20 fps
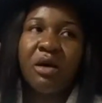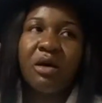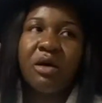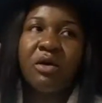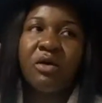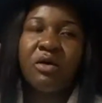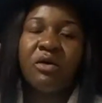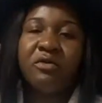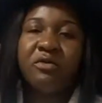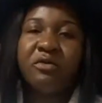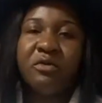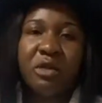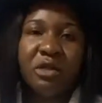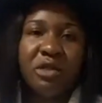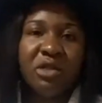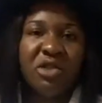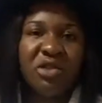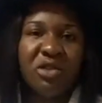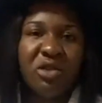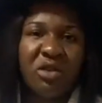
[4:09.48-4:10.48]
Do you think it's
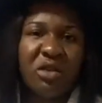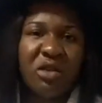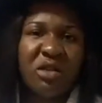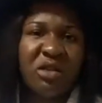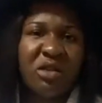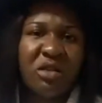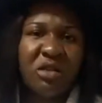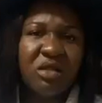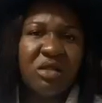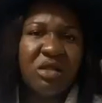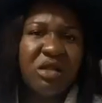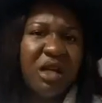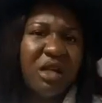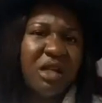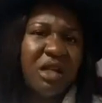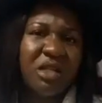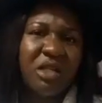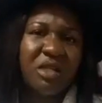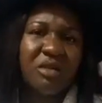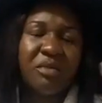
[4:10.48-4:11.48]
just coming from a
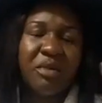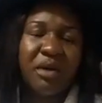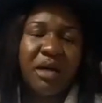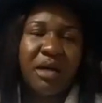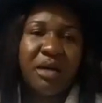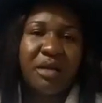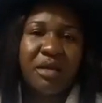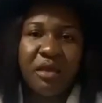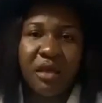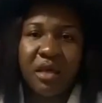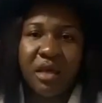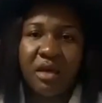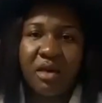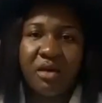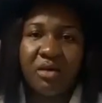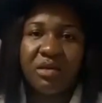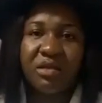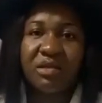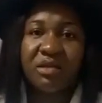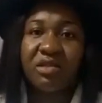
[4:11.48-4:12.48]
place of spite and a
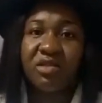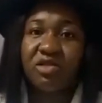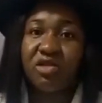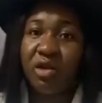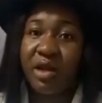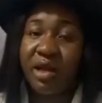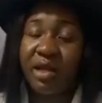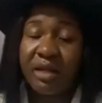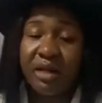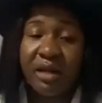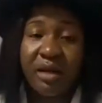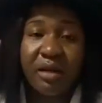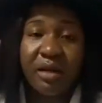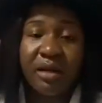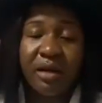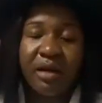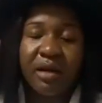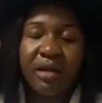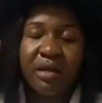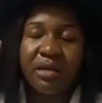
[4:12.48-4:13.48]
place of hate?
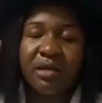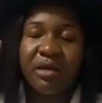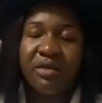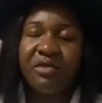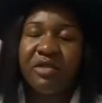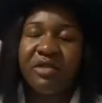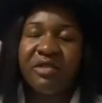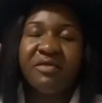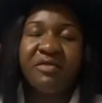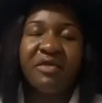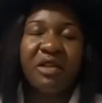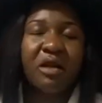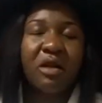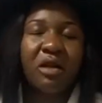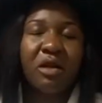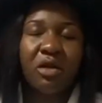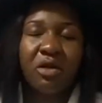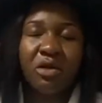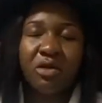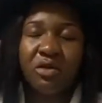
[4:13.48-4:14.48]
Or do you
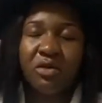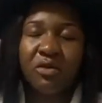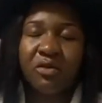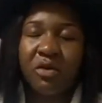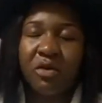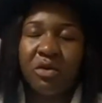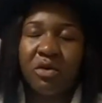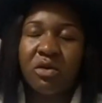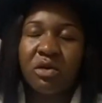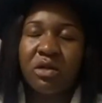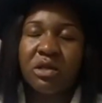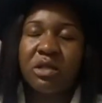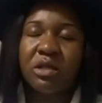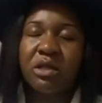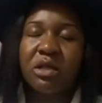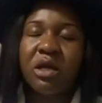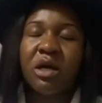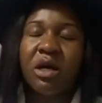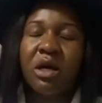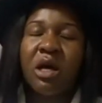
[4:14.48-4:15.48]
think Mutale
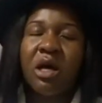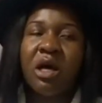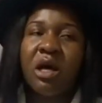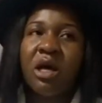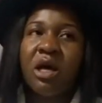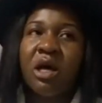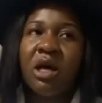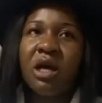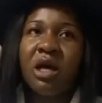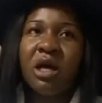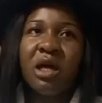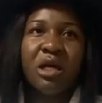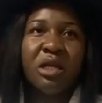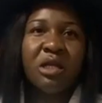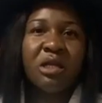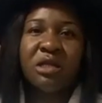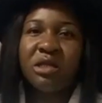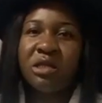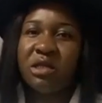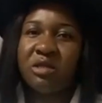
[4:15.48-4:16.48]
Mwanza is really just
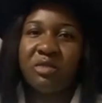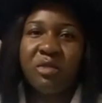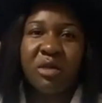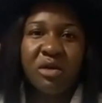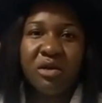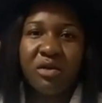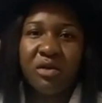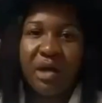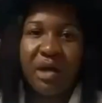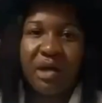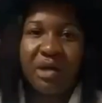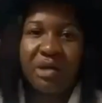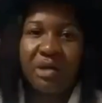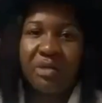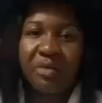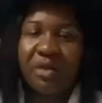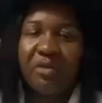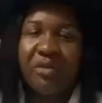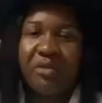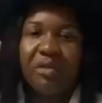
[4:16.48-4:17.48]
faking the lifestyle and
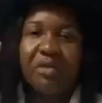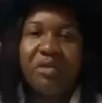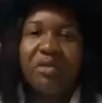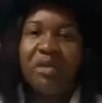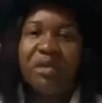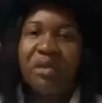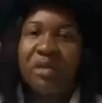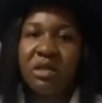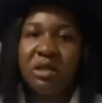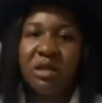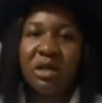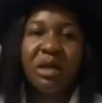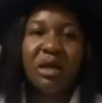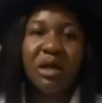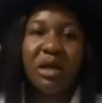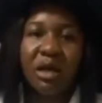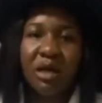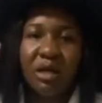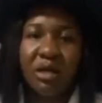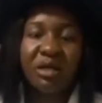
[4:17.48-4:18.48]
faking the funk?
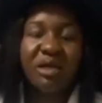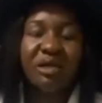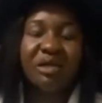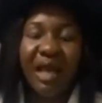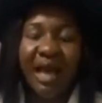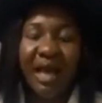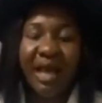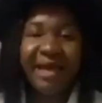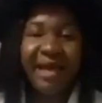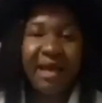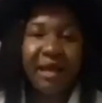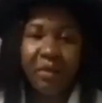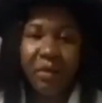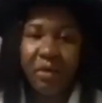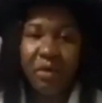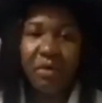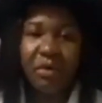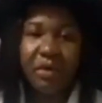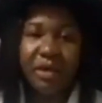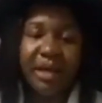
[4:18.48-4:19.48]
Please feel free to
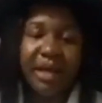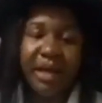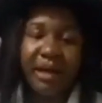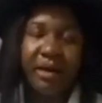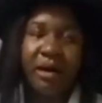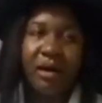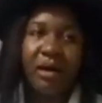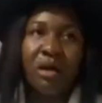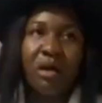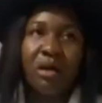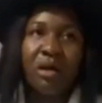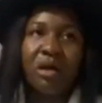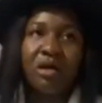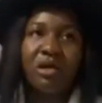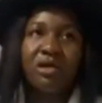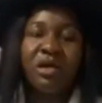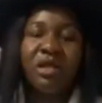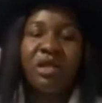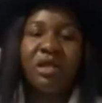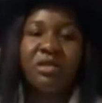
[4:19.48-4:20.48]
comment in the comment section
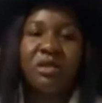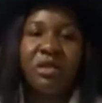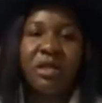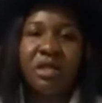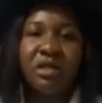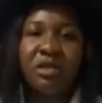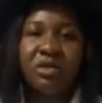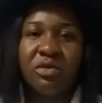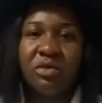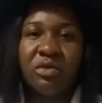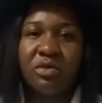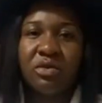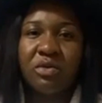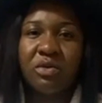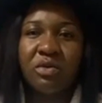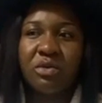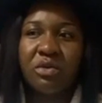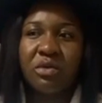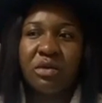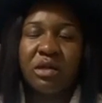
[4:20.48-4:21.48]
down below. And
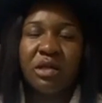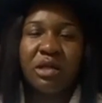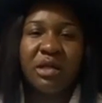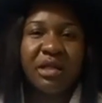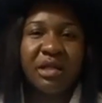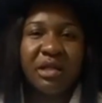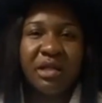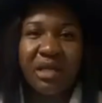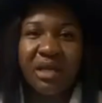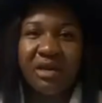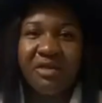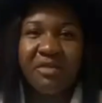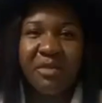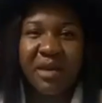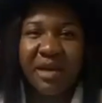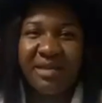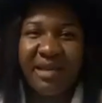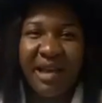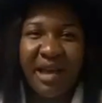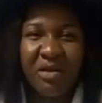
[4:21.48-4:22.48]
don't forget to like the
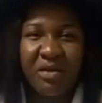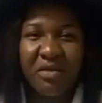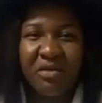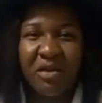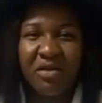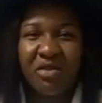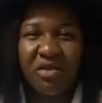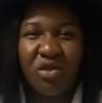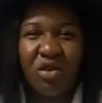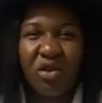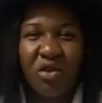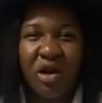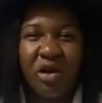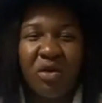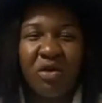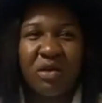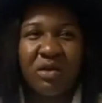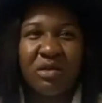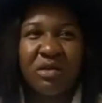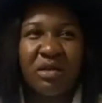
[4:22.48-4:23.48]
video and
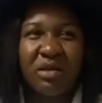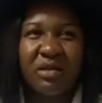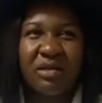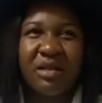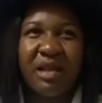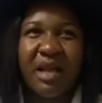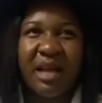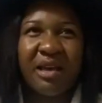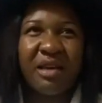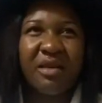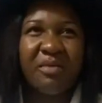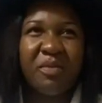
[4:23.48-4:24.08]
subscribe to the channel.